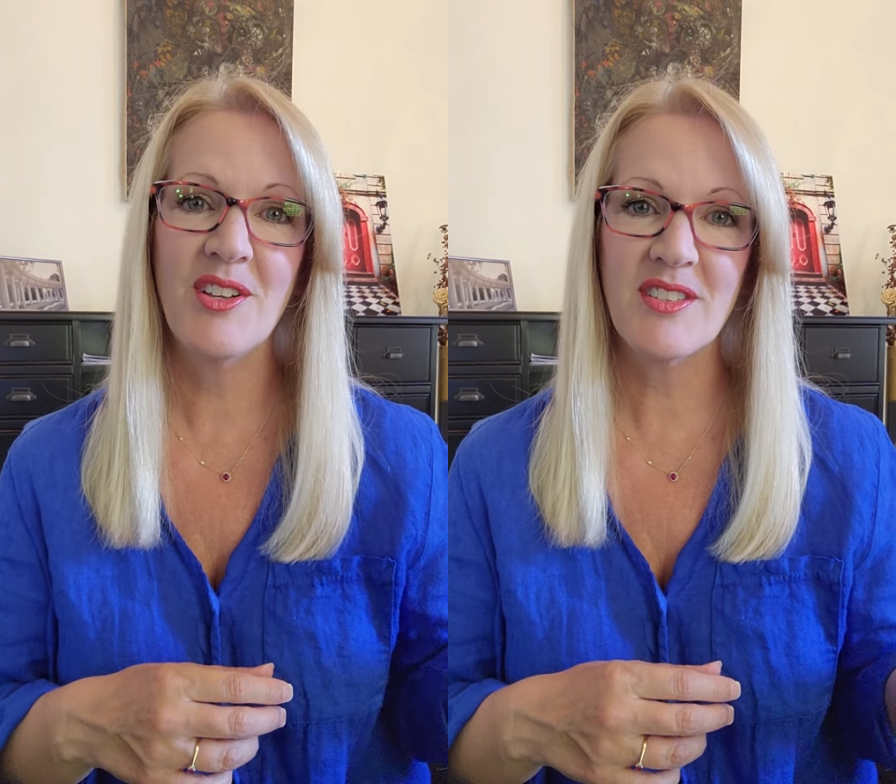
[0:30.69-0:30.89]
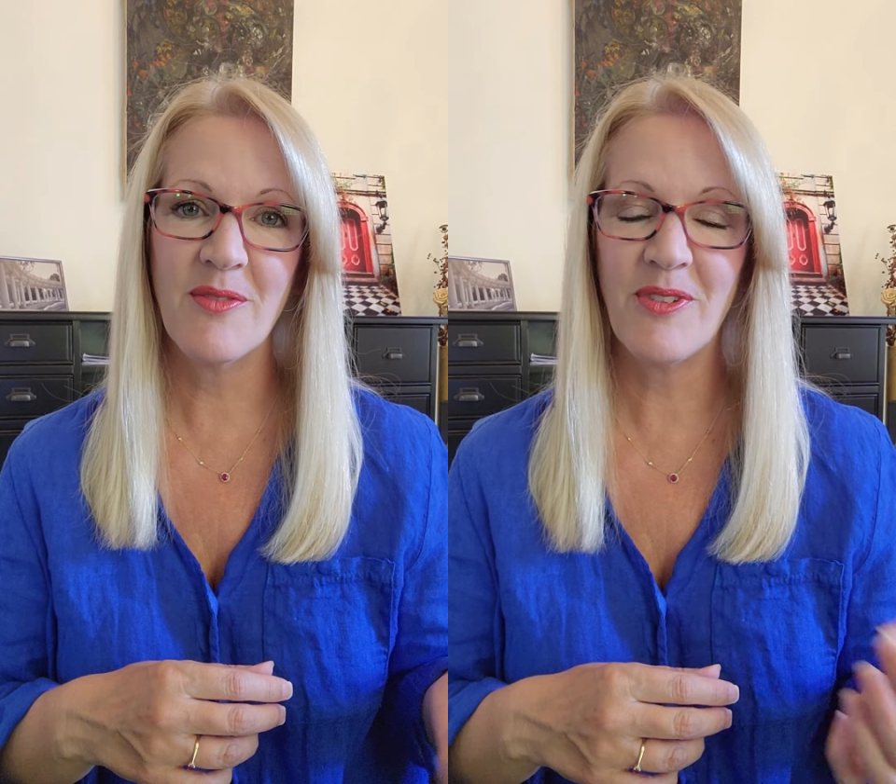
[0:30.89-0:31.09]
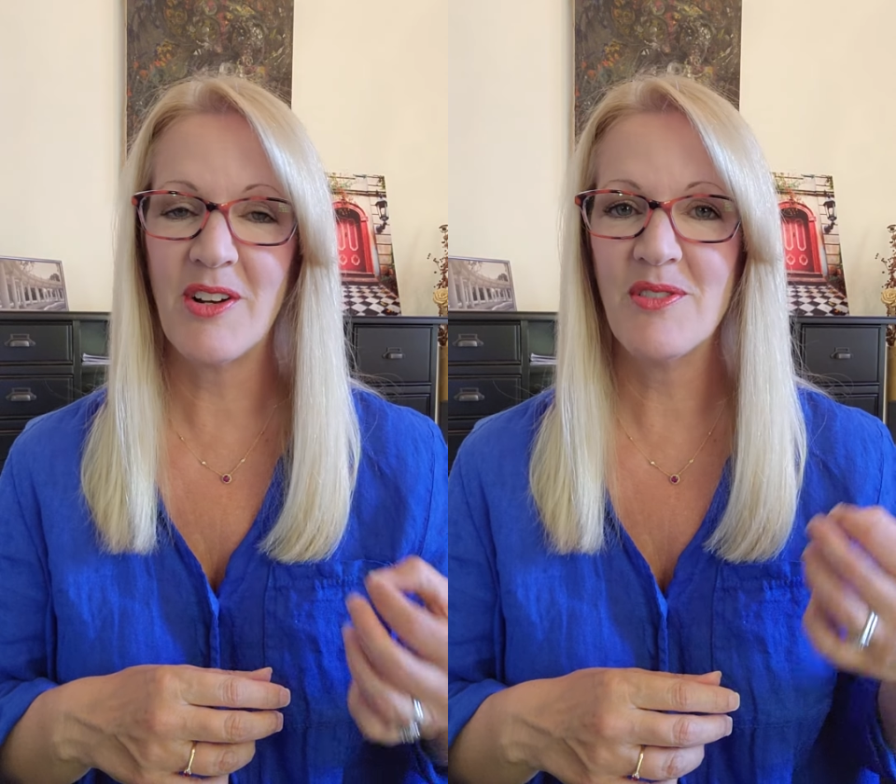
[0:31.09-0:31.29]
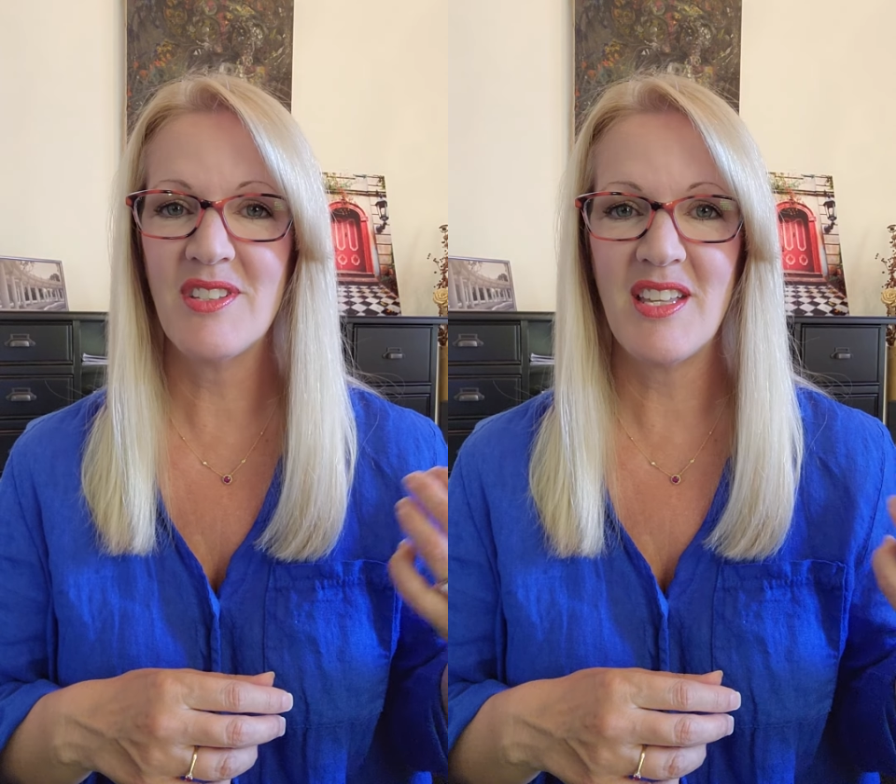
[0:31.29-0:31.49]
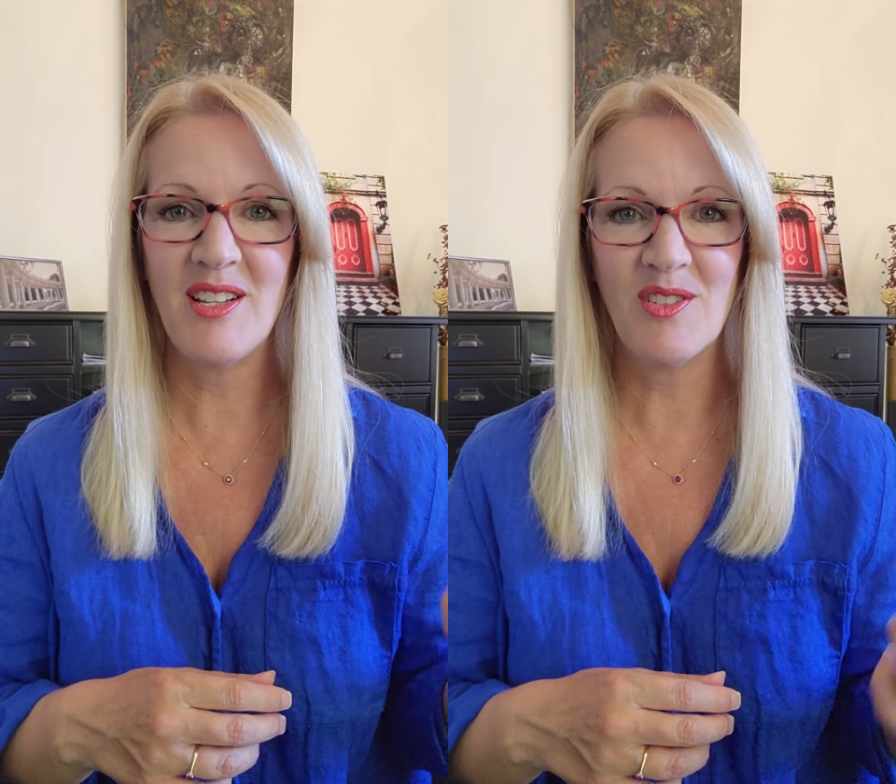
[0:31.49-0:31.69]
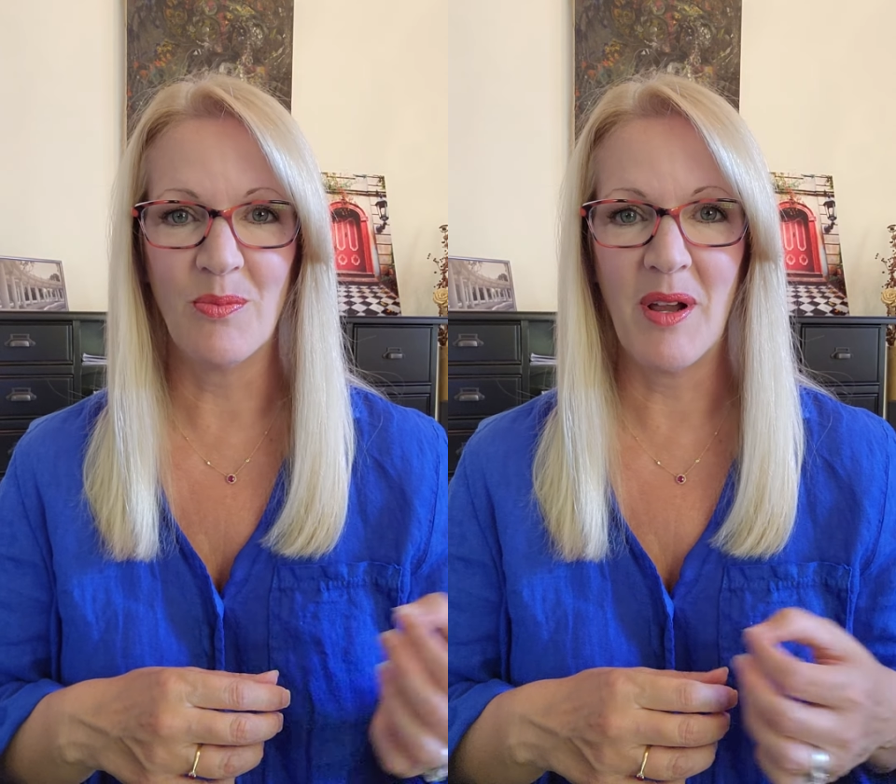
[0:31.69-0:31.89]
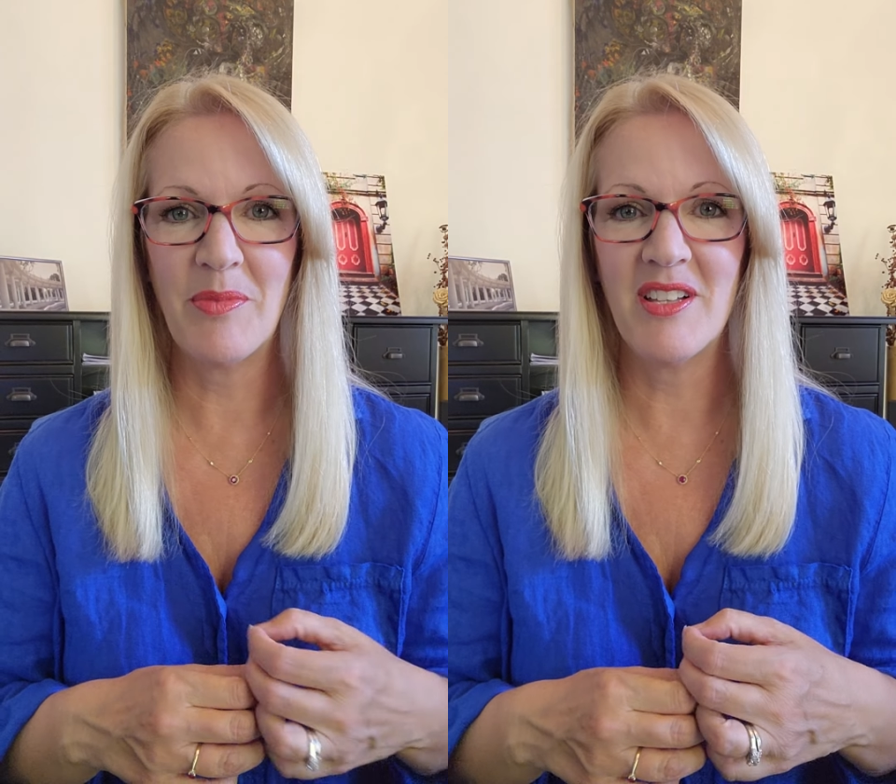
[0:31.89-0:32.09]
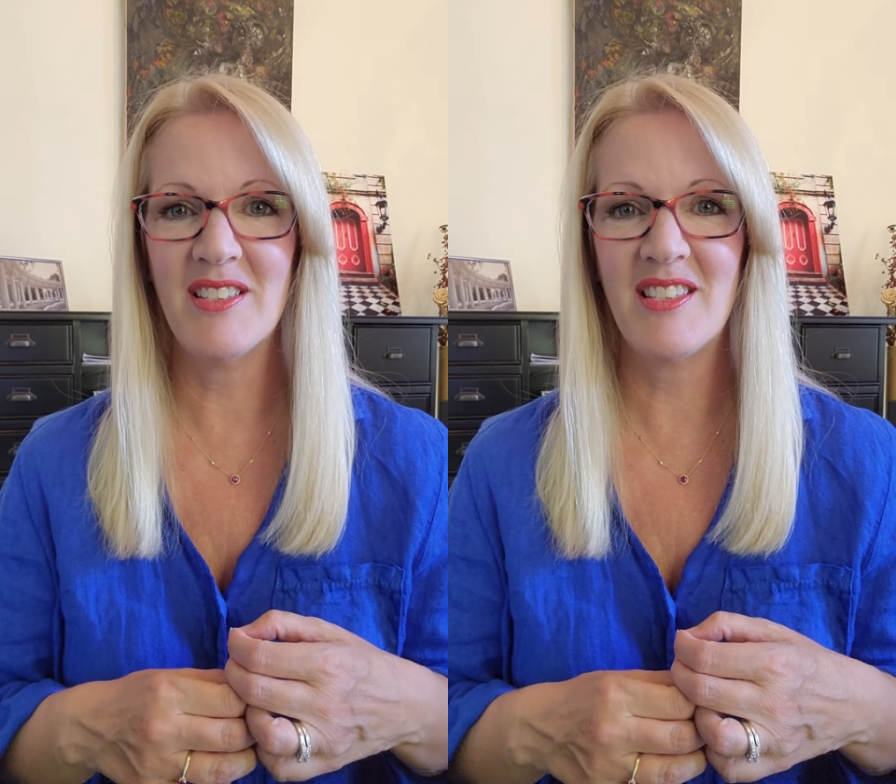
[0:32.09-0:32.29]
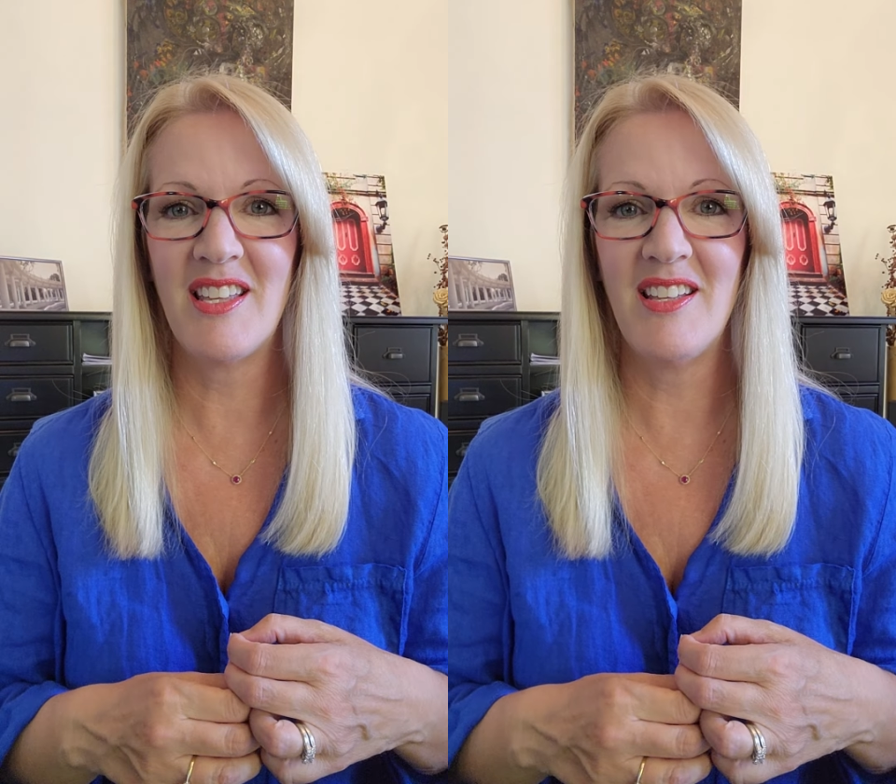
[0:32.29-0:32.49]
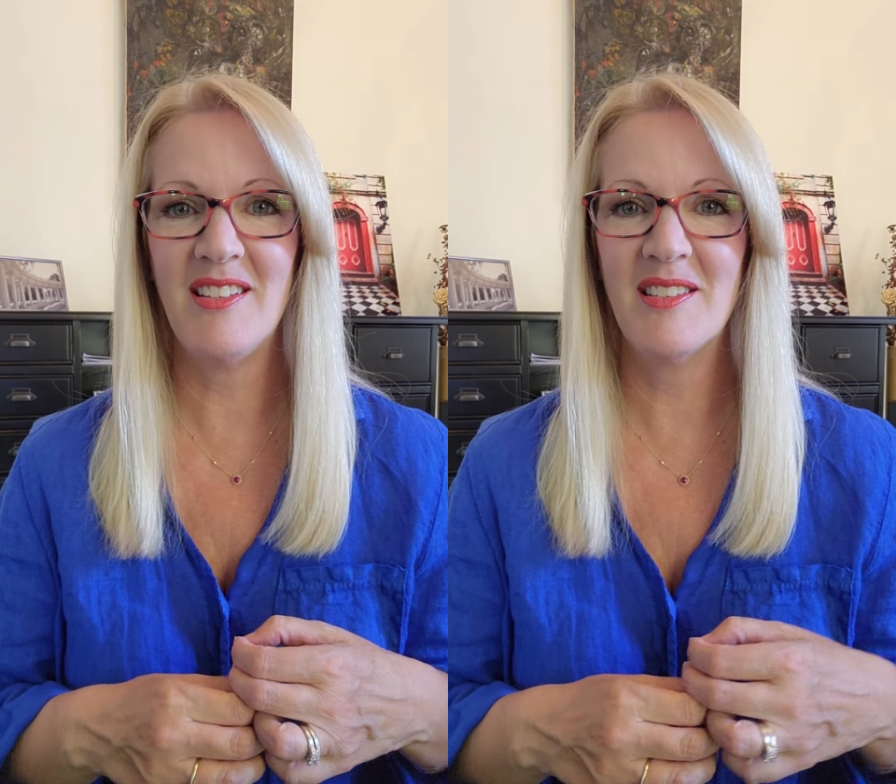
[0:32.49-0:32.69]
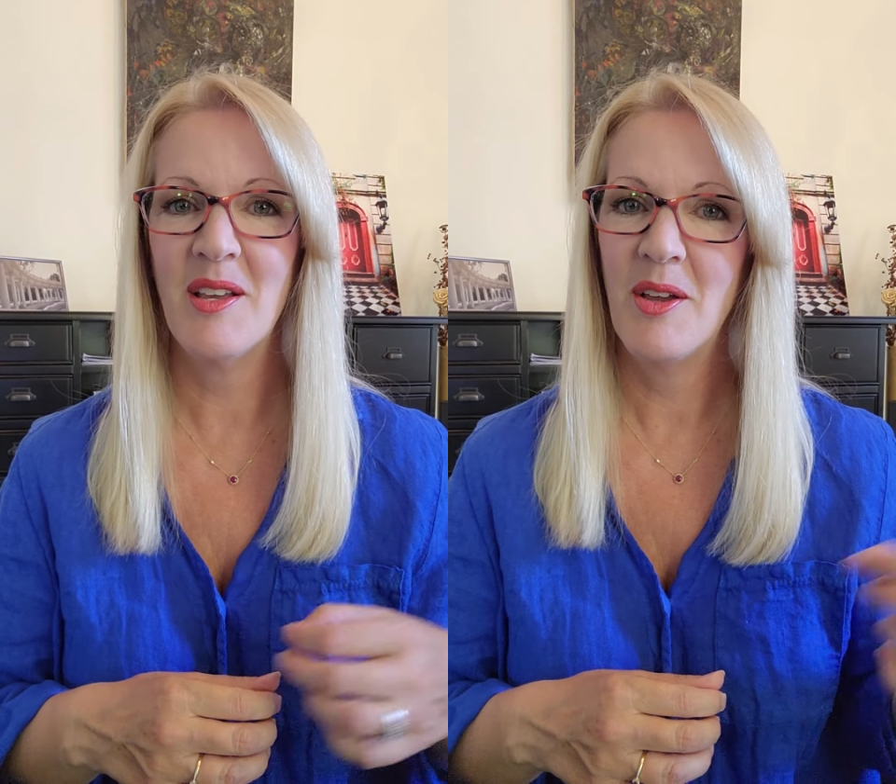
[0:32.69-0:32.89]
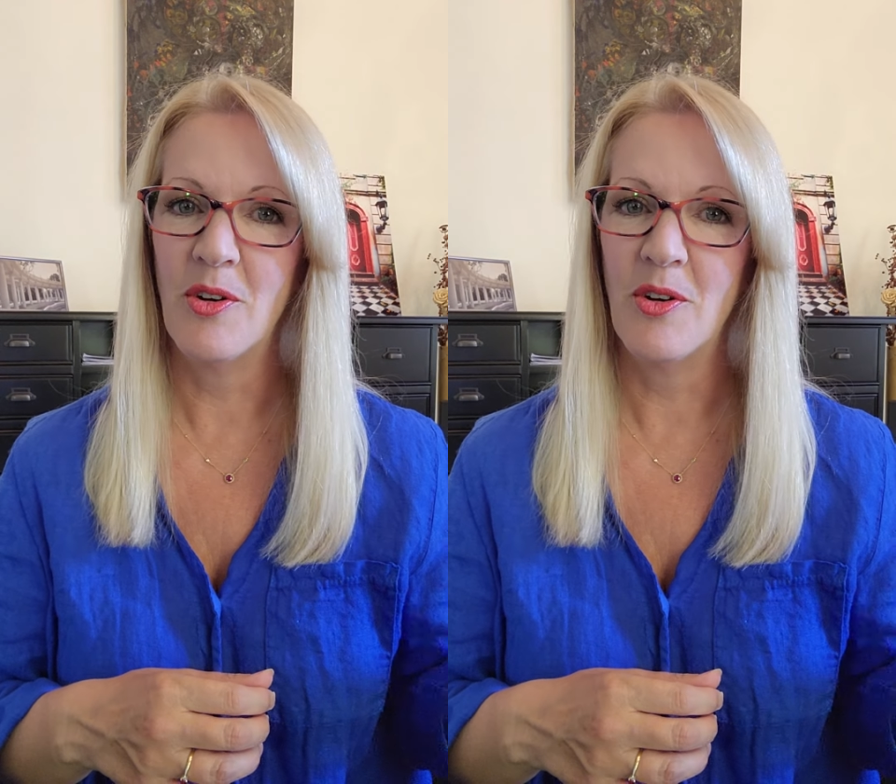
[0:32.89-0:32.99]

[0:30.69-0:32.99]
sunflower seeds, or pumpkin seeds,